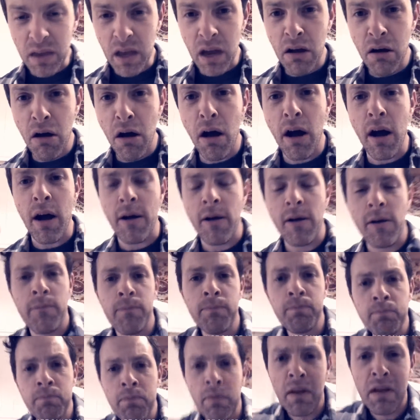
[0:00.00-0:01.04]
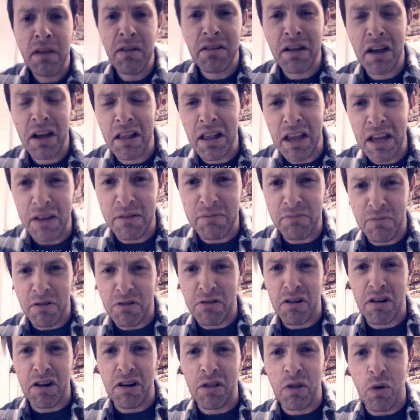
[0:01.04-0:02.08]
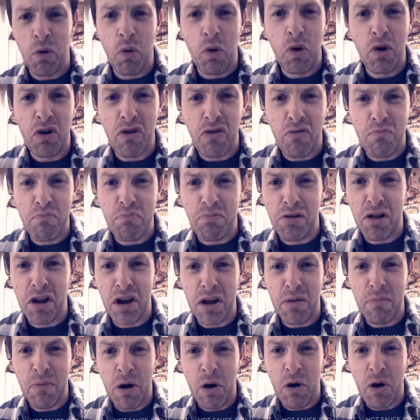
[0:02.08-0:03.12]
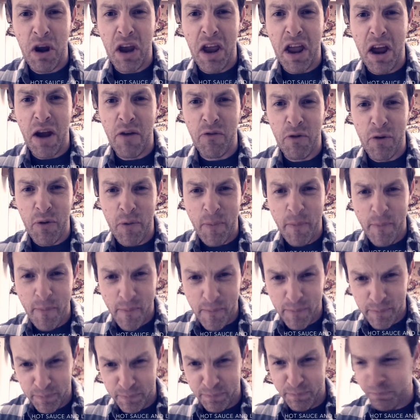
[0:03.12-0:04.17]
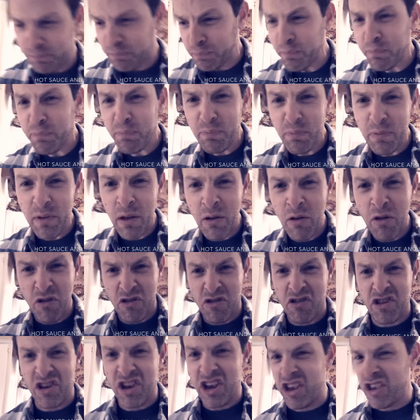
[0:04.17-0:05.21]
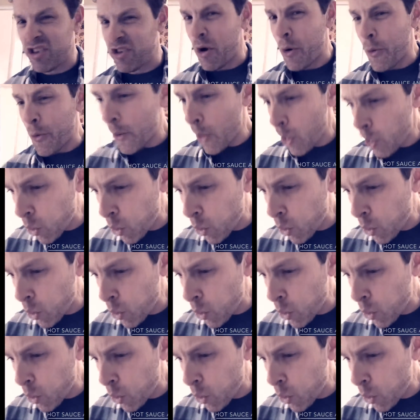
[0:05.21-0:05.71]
It's kind of like drinking the worst Bloody Mary ever. Oh, seeds.